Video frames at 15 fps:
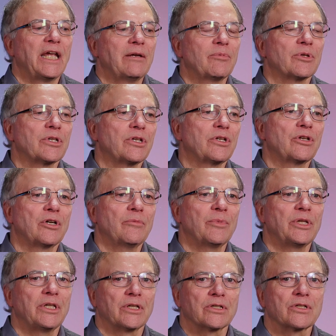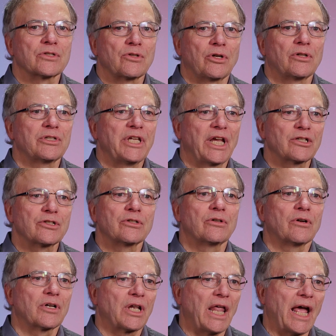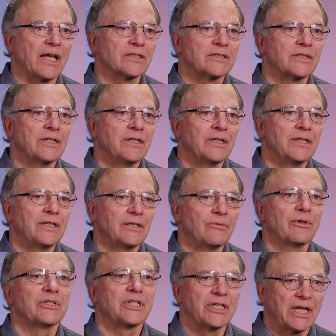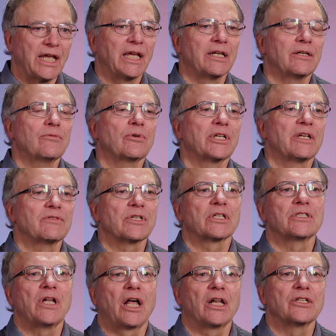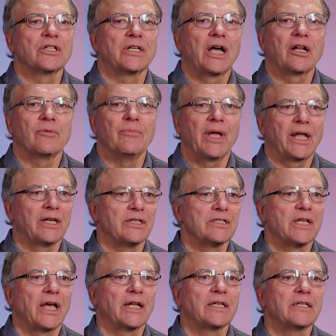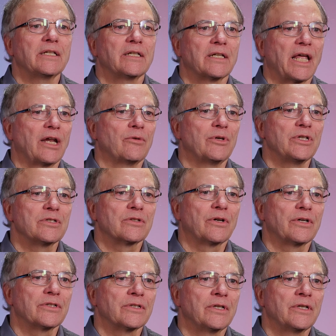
able to determine the soil textural class which again gives us knowledge on how to manage that land resource.